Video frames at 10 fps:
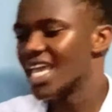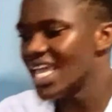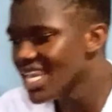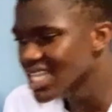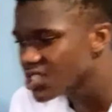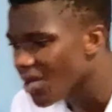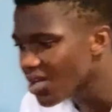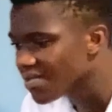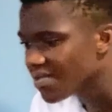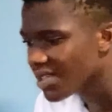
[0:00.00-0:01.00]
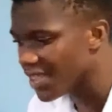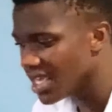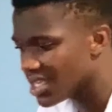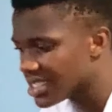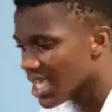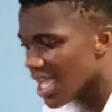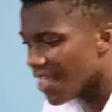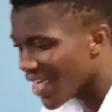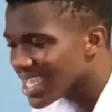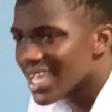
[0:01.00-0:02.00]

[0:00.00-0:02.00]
It is one of the things that